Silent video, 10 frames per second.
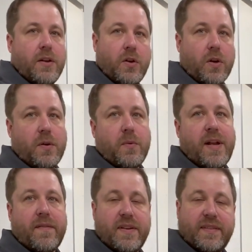you're going to want to
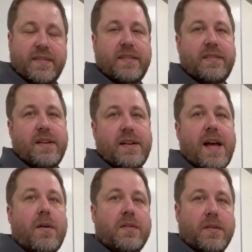have an assistant
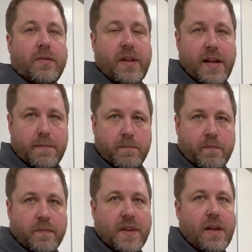out in the lane
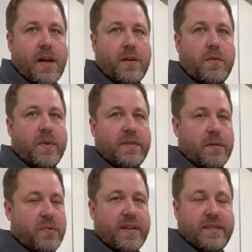who wants to
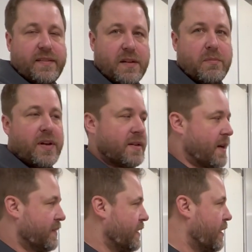press the send button
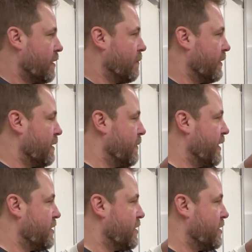out there. We're going to make